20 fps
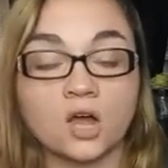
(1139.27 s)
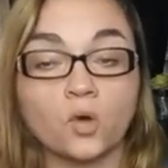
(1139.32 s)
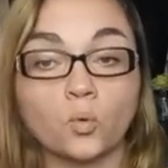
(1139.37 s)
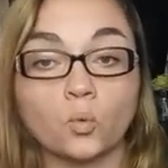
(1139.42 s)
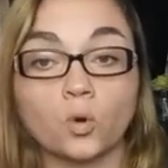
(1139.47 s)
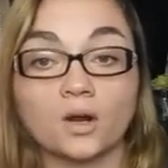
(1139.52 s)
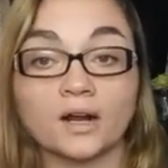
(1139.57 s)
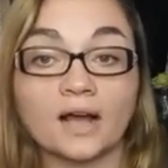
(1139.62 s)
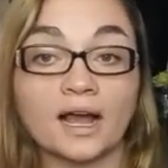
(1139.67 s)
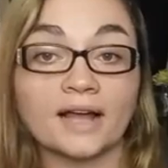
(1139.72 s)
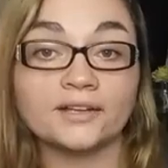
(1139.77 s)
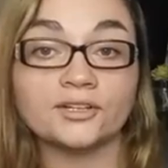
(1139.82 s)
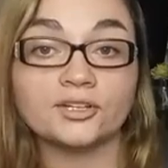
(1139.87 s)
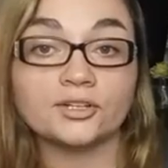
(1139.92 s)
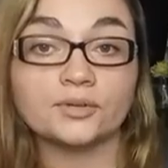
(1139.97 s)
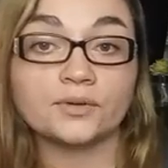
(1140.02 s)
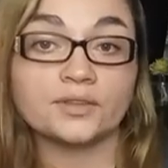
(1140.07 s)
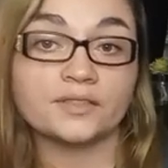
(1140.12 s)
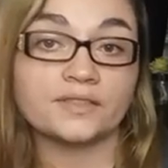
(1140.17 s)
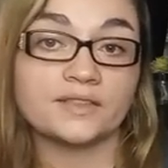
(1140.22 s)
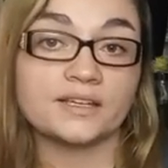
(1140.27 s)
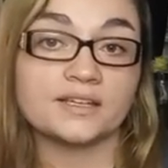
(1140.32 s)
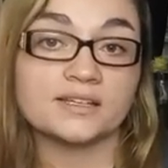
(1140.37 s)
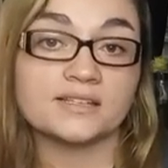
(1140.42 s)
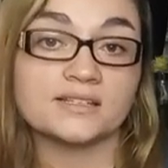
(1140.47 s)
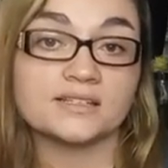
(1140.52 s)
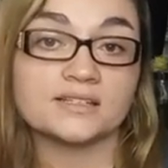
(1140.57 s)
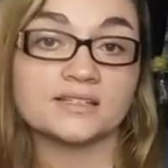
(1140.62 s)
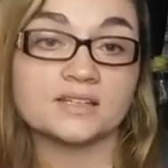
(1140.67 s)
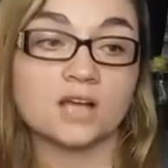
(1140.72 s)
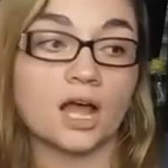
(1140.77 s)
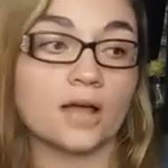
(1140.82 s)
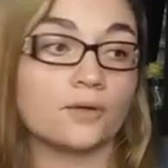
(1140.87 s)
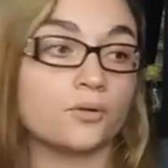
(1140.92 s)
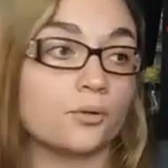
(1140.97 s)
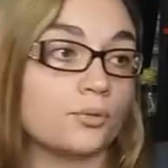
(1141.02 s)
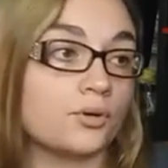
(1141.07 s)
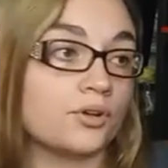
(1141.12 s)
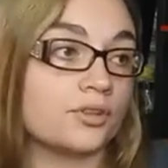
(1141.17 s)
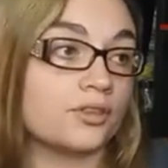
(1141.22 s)
what I do with these is I
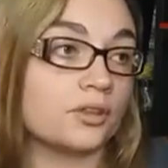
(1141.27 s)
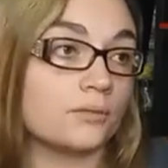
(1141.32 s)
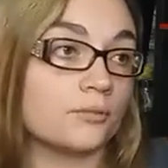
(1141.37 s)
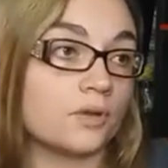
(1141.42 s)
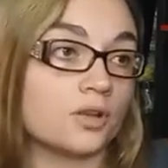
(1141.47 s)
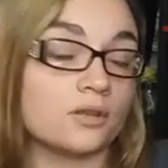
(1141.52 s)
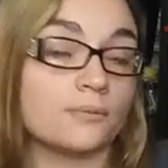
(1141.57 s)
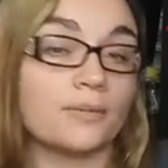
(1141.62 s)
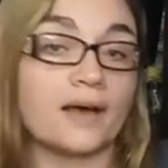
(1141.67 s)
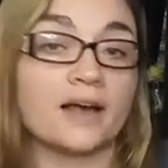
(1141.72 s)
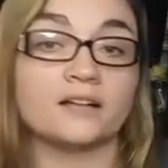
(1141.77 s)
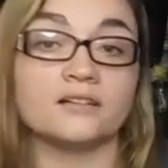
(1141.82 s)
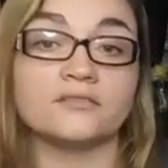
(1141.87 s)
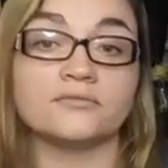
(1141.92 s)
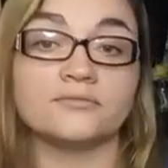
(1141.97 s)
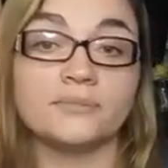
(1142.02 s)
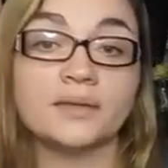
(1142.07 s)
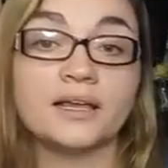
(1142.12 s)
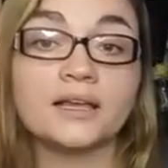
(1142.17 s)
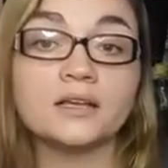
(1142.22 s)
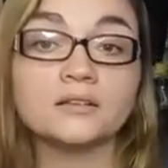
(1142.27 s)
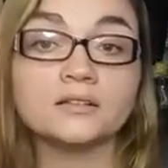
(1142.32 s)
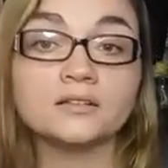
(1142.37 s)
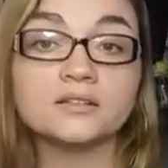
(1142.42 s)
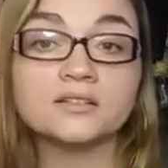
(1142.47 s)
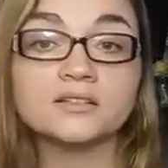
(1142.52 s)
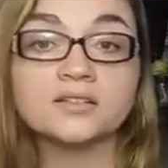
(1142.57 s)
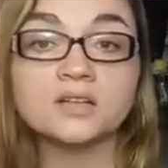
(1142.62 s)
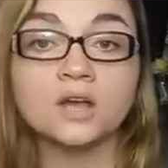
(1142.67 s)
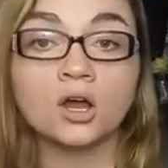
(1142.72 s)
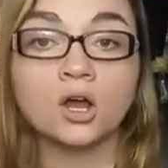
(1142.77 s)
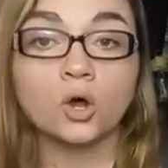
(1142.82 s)
will put them on the back of mailers,